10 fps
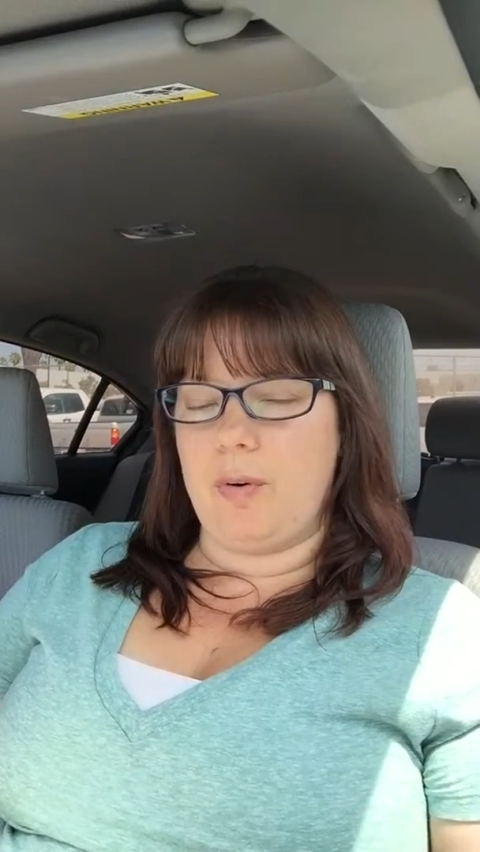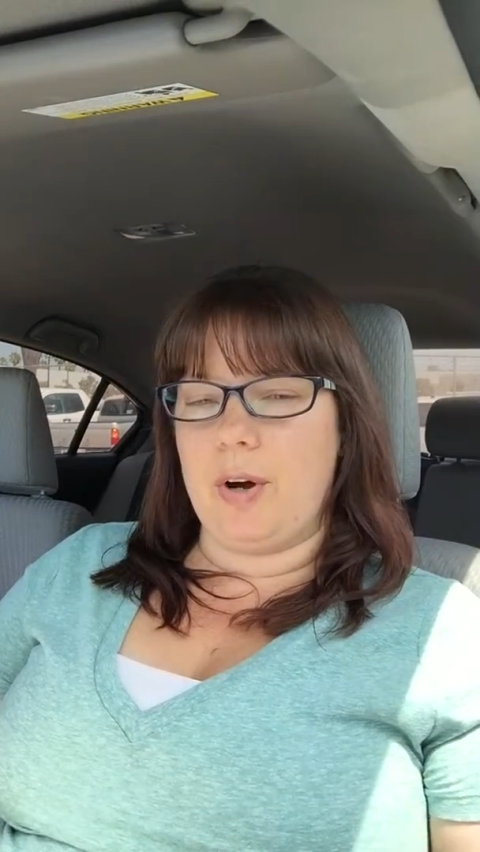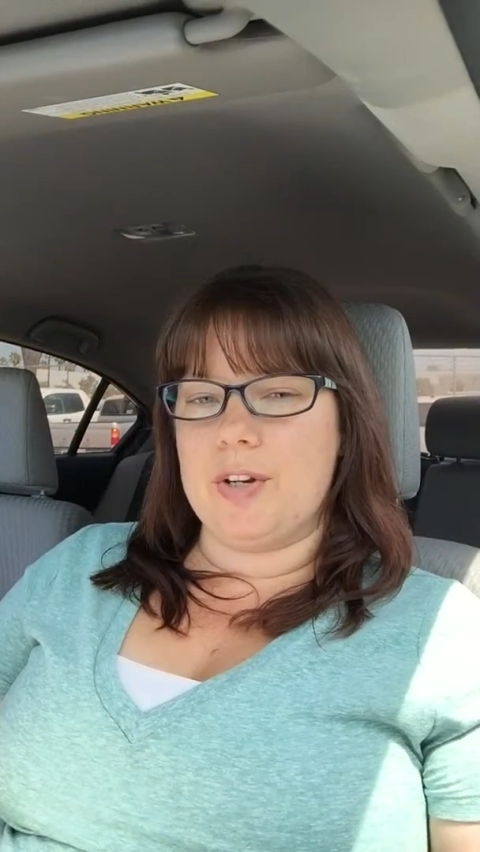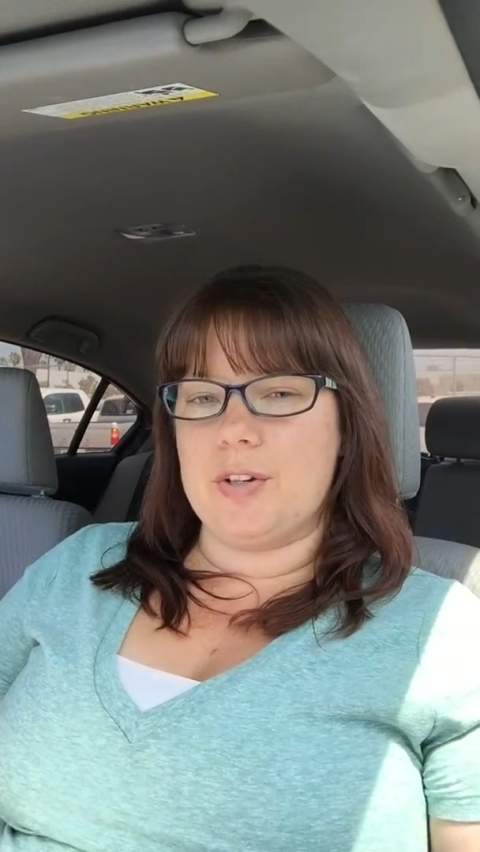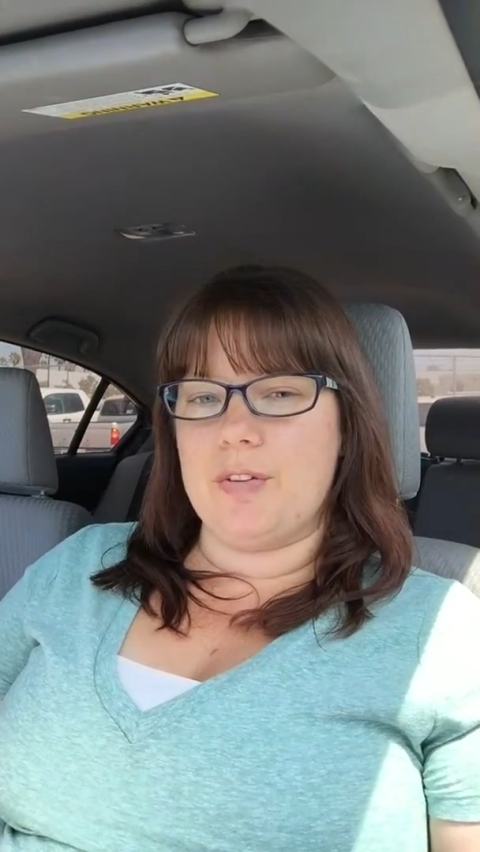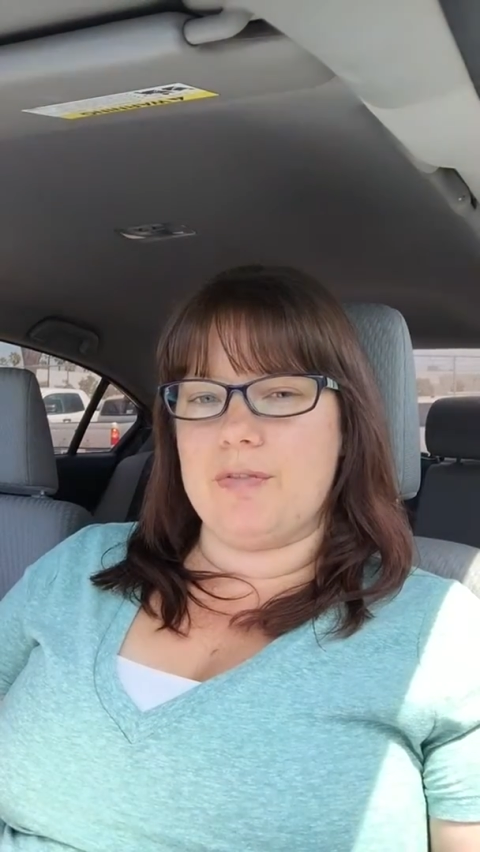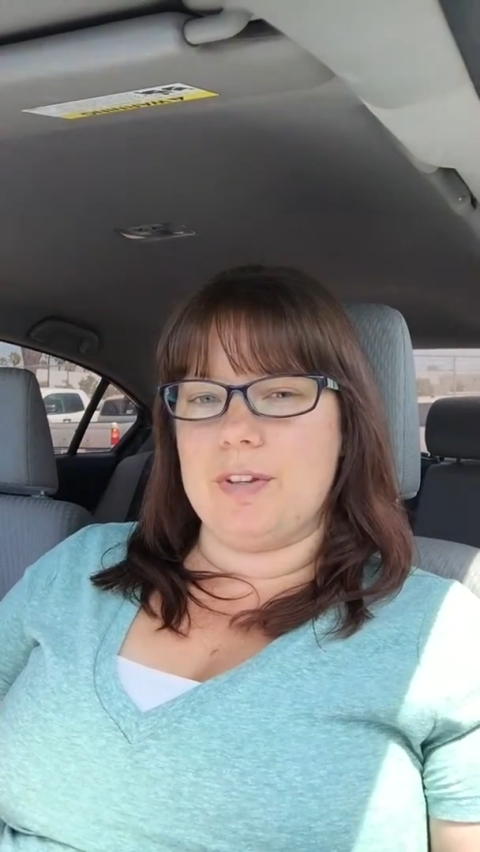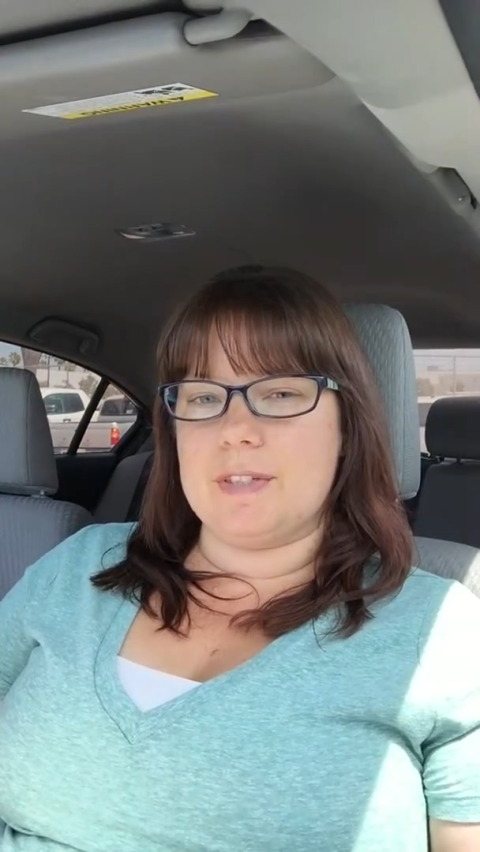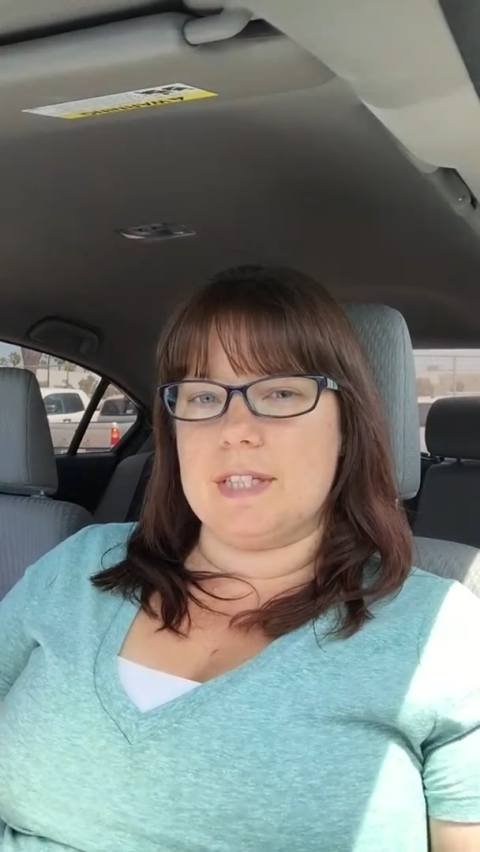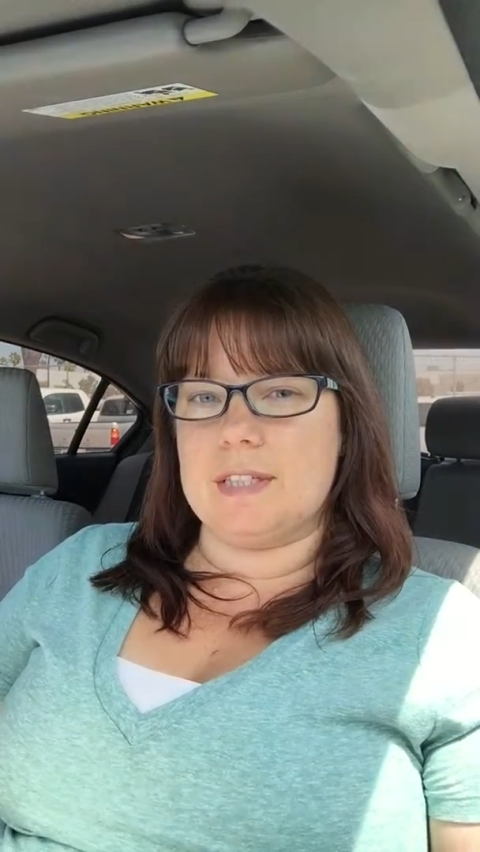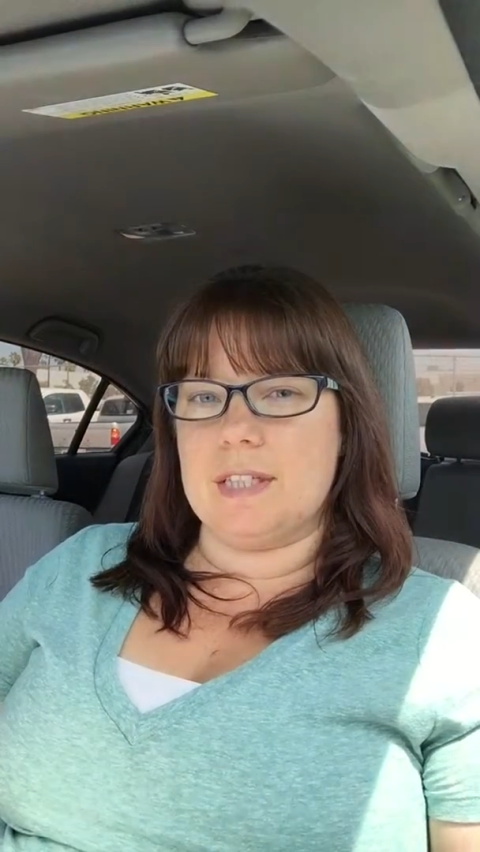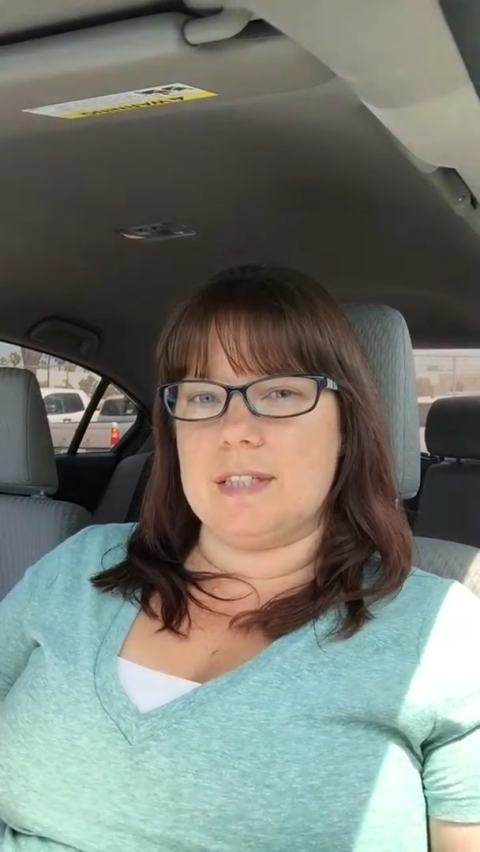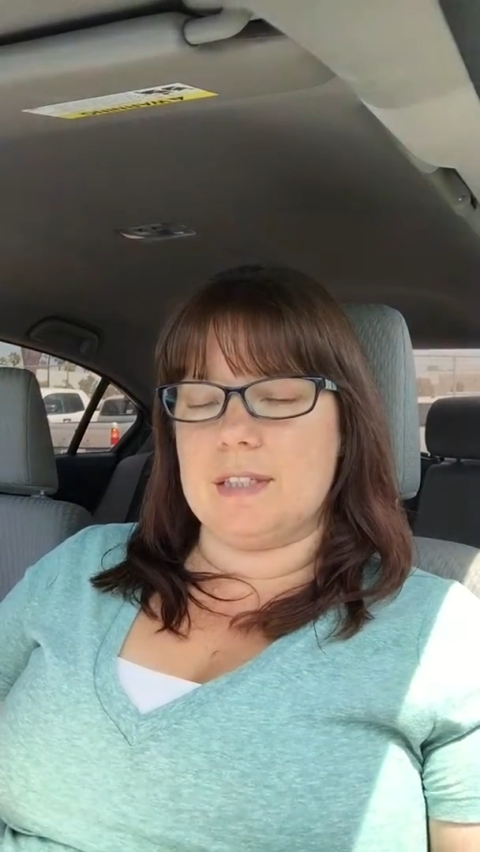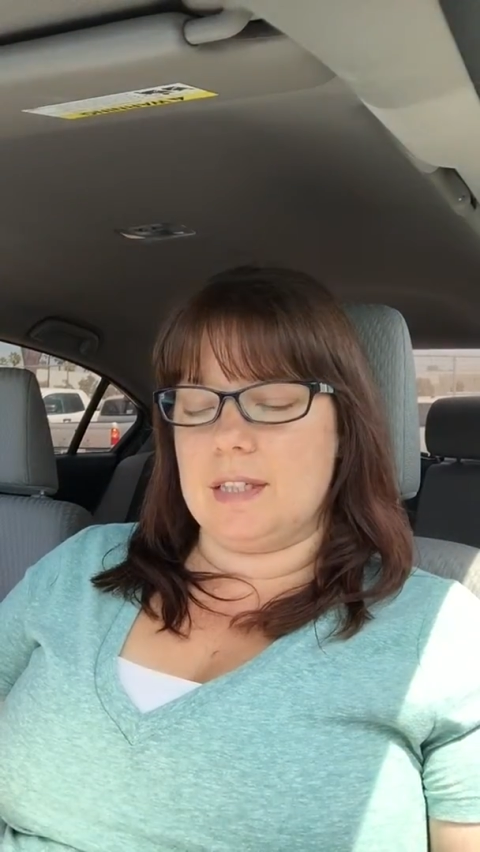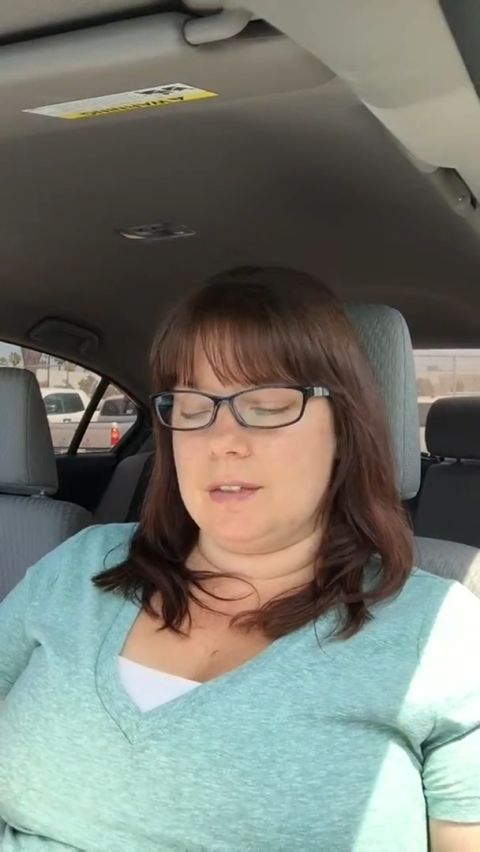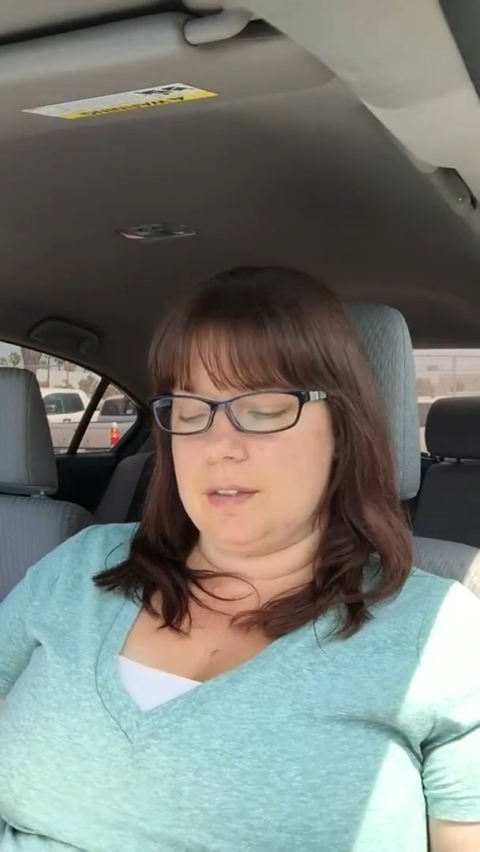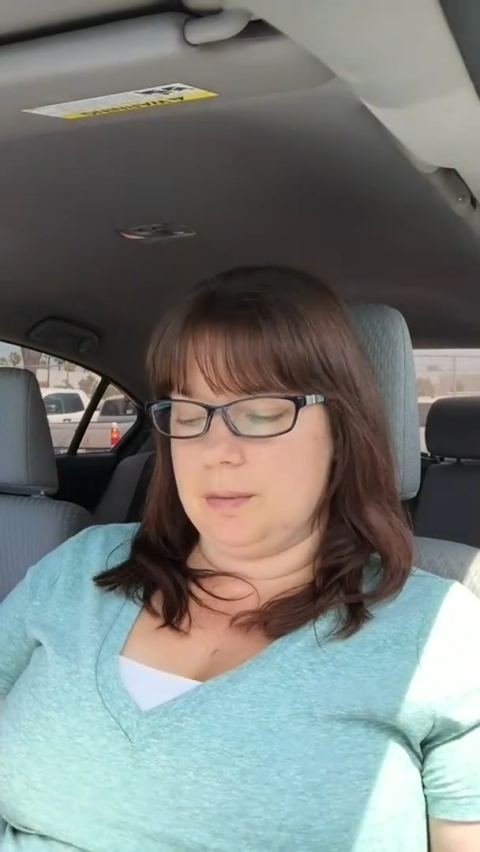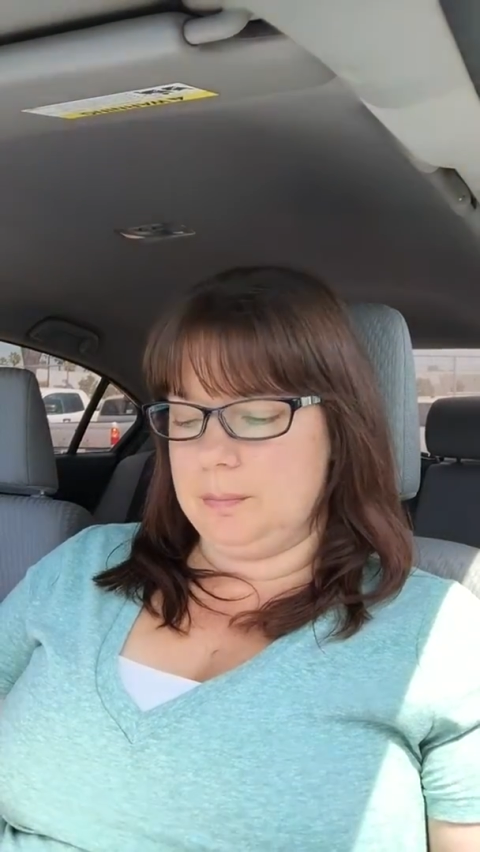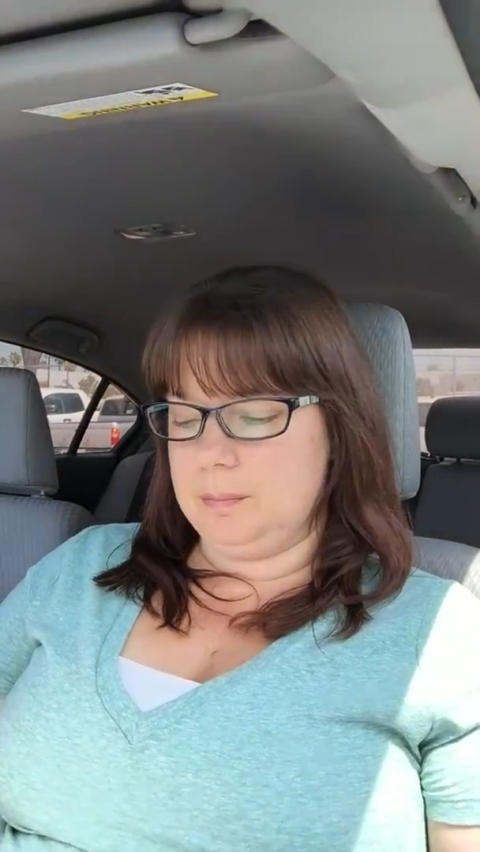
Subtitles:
450 cc's.